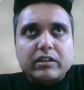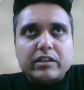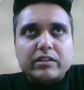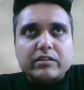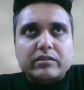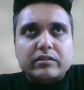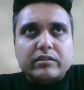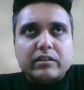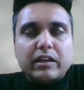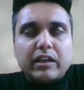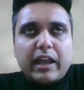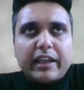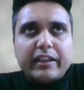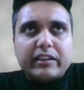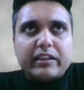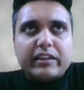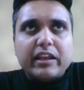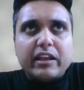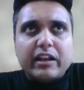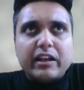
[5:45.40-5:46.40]
is,
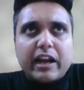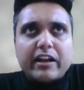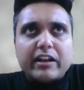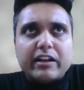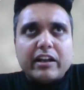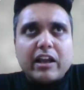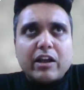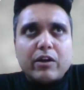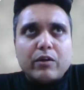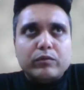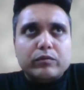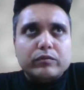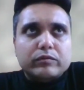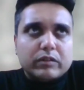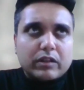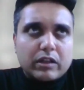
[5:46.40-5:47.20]
I think, right now